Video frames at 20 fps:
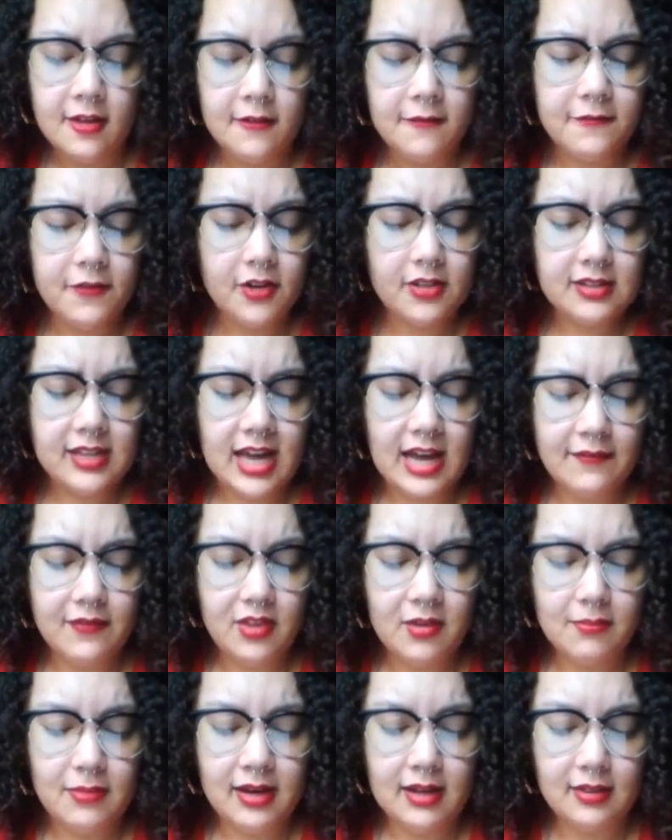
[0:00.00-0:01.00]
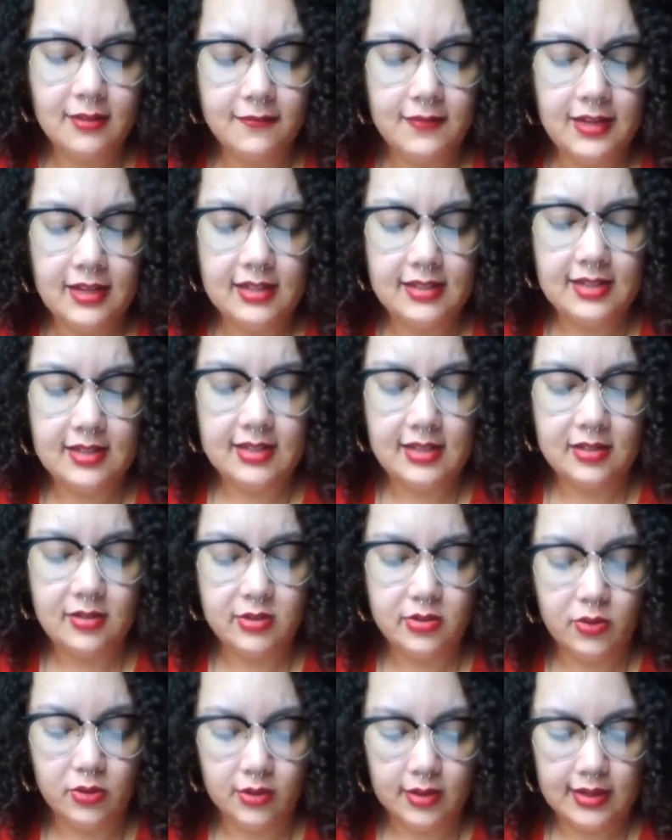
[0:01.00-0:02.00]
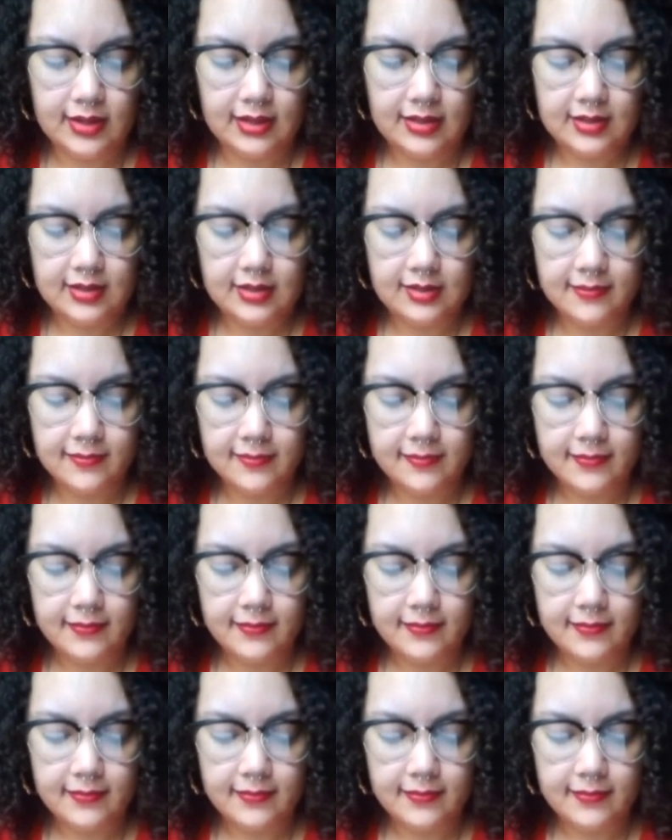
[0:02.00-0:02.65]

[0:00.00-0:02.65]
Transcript: First half of the month, Venus is in Taurus.